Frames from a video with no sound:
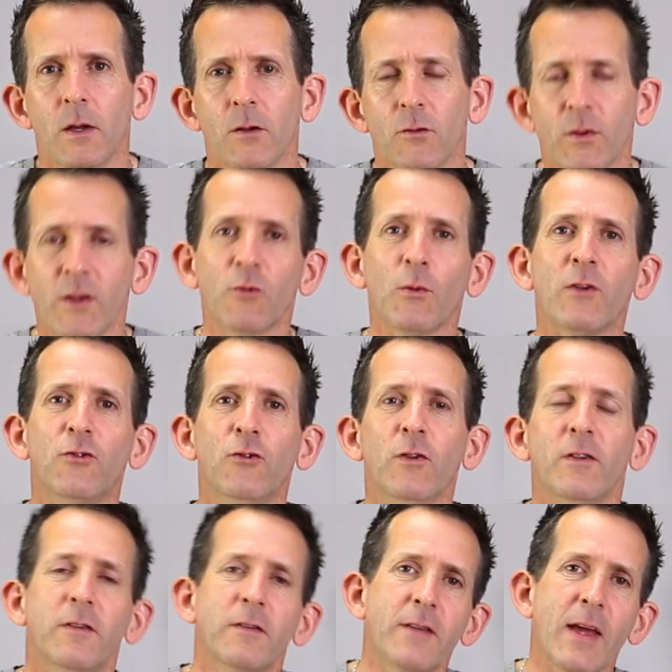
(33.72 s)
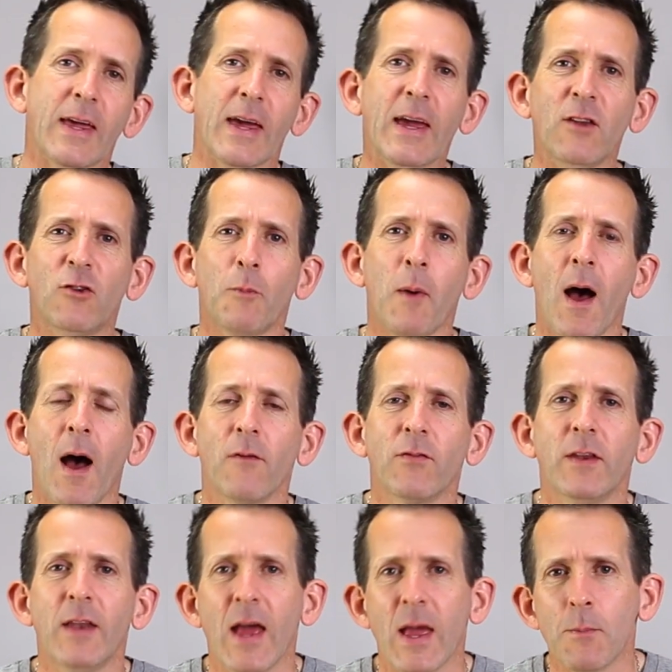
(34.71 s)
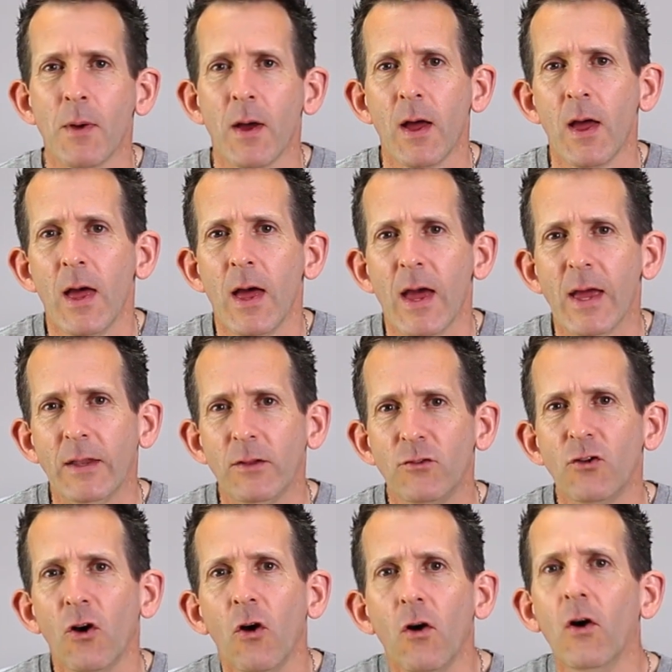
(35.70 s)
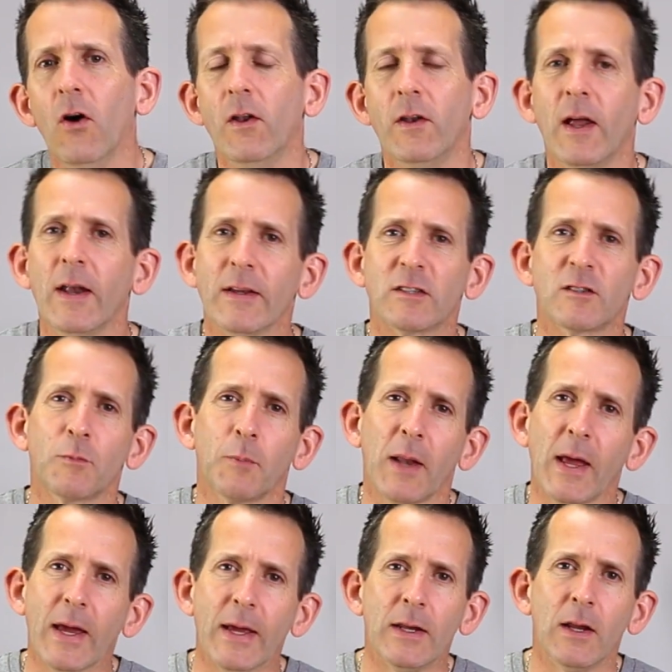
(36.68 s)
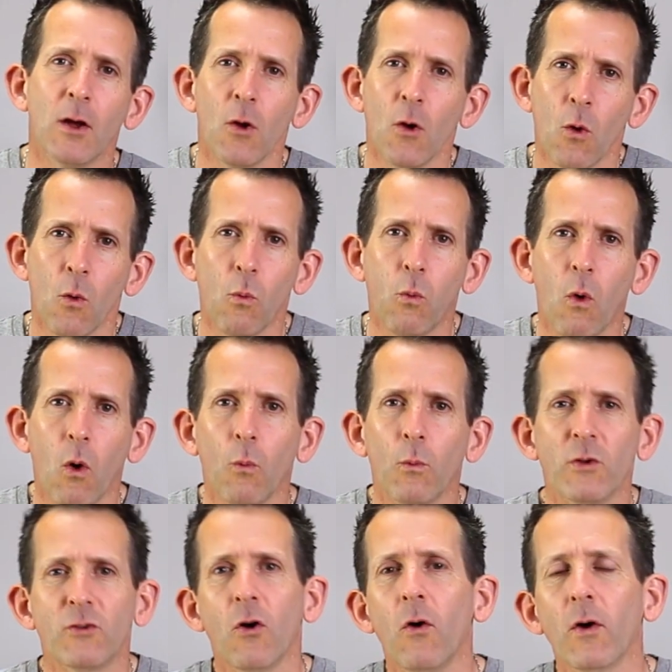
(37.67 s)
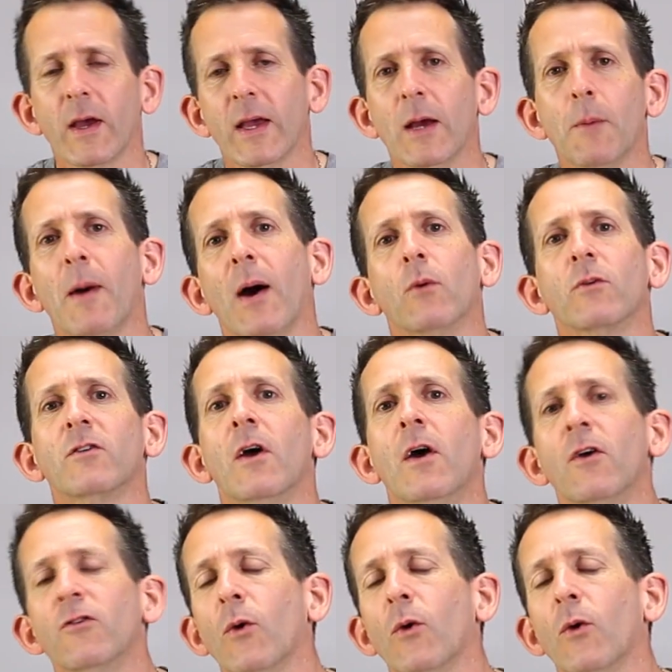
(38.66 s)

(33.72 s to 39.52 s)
So the easiest way to do this is take each part of the name in turn and explain what we're talking about.